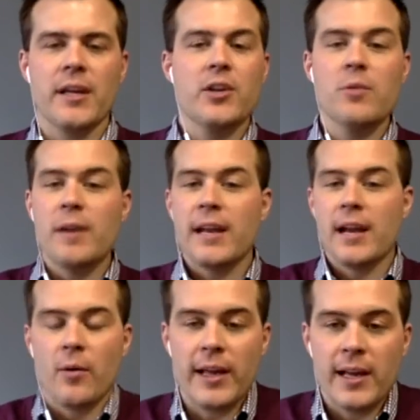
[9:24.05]
you may
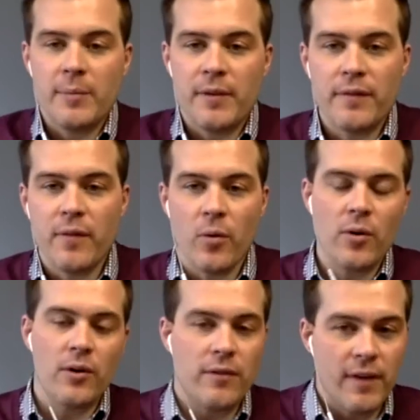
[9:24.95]
not wake up at 4
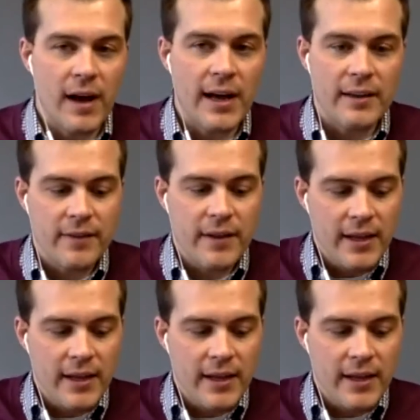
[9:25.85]
or 5